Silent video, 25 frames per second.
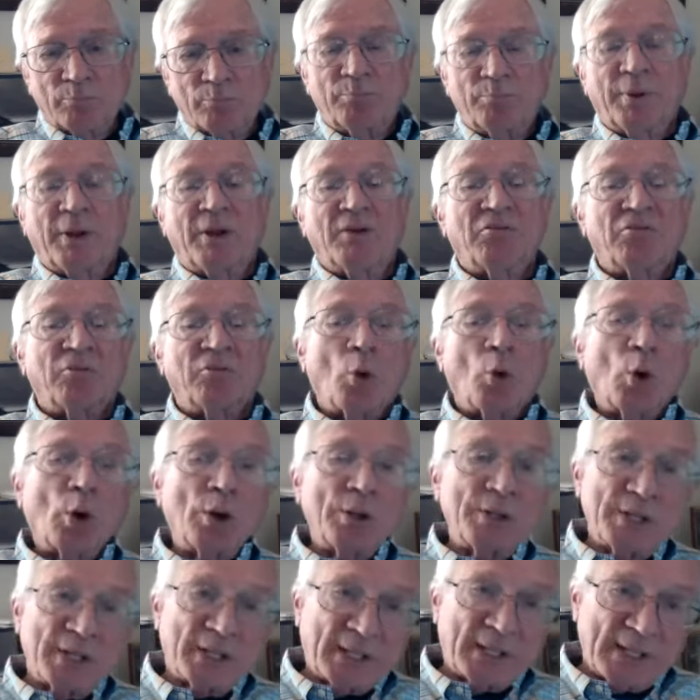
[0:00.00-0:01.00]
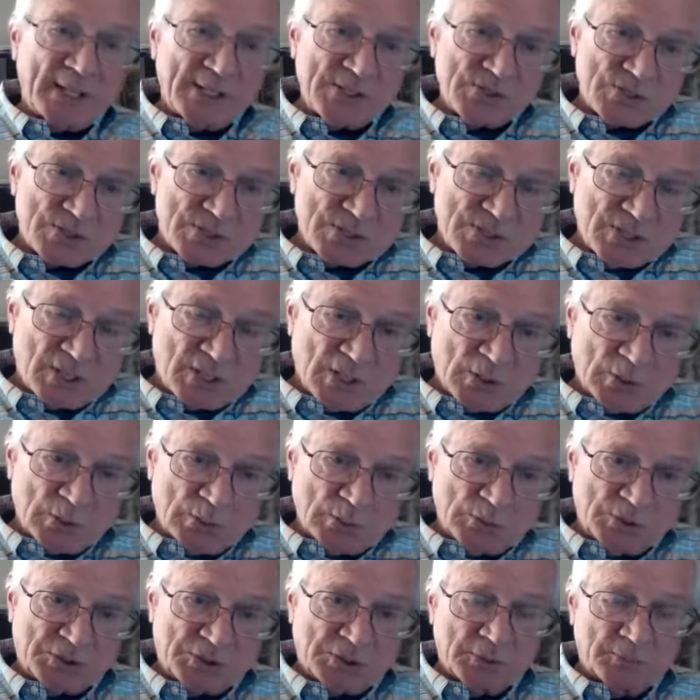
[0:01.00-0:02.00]
before the case is
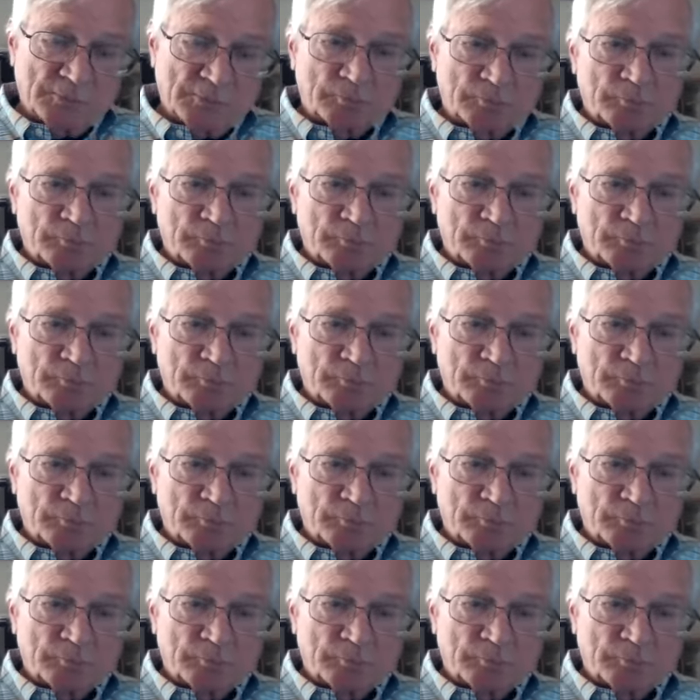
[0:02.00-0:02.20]
closed.